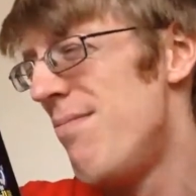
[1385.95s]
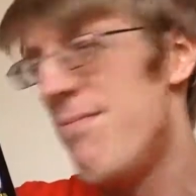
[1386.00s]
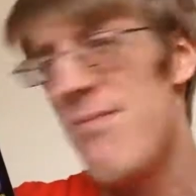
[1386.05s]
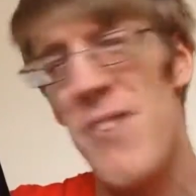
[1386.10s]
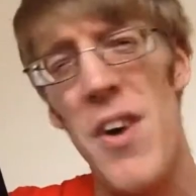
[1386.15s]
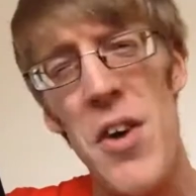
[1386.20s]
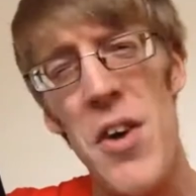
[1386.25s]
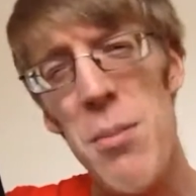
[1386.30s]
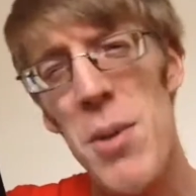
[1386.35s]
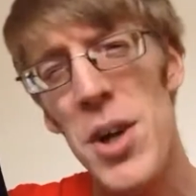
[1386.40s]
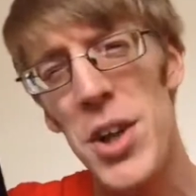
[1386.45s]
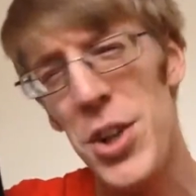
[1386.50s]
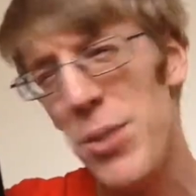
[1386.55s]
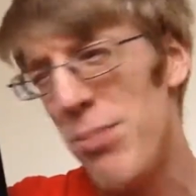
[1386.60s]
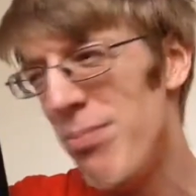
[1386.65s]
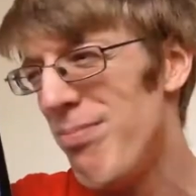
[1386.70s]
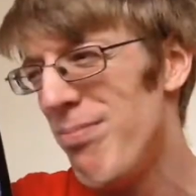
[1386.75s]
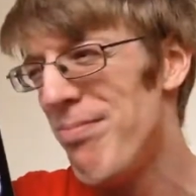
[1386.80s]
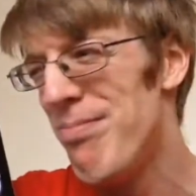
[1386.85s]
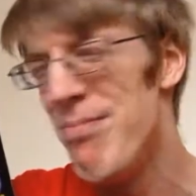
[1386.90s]
very
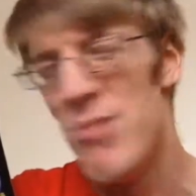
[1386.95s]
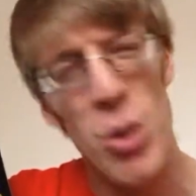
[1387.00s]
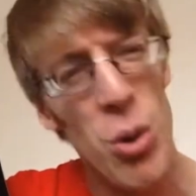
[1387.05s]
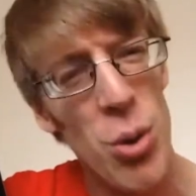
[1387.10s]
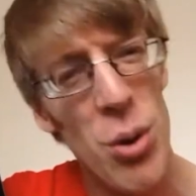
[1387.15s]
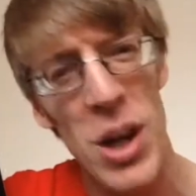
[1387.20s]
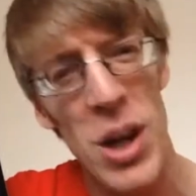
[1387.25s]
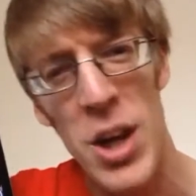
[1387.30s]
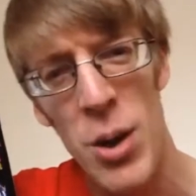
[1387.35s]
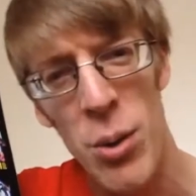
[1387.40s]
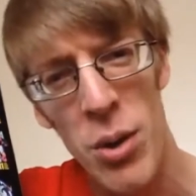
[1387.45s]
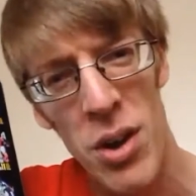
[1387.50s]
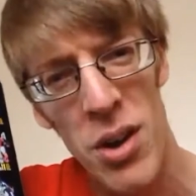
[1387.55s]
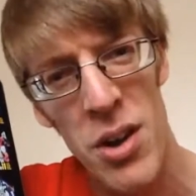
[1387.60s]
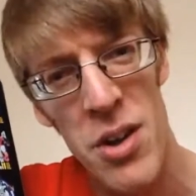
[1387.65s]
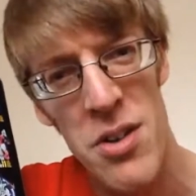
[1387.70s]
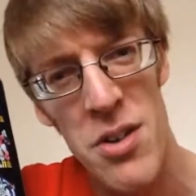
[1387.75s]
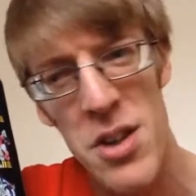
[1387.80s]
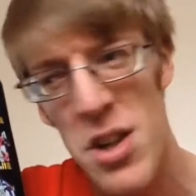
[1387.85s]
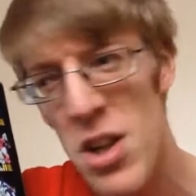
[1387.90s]
much not
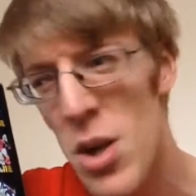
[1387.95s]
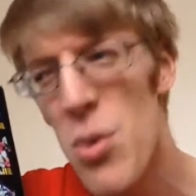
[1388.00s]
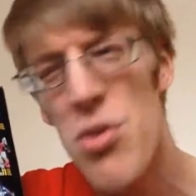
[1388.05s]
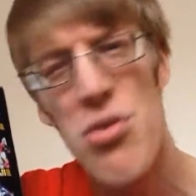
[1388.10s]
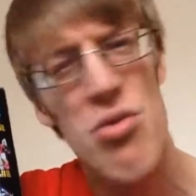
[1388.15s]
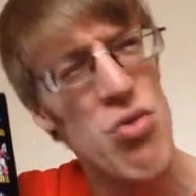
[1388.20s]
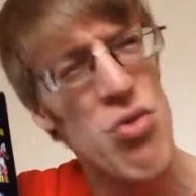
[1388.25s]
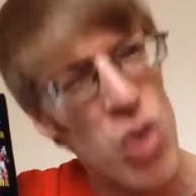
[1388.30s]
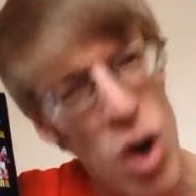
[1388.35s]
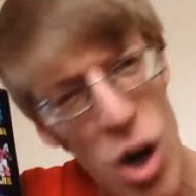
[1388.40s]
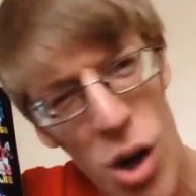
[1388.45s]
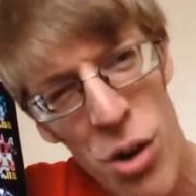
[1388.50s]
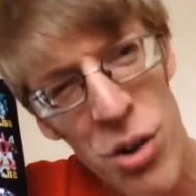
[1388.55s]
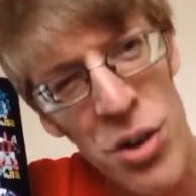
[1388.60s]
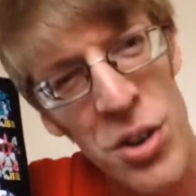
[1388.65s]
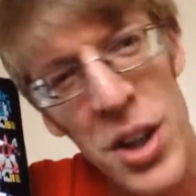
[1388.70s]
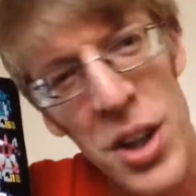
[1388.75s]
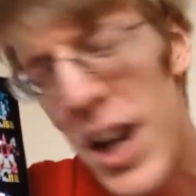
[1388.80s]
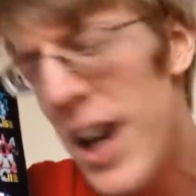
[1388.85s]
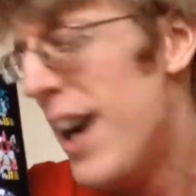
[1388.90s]
LIOKAISER. You know, it's
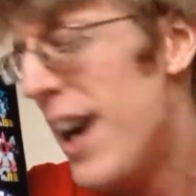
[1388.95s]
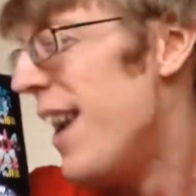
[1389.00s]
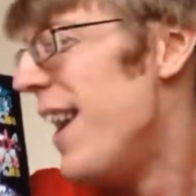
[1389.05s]
wrong.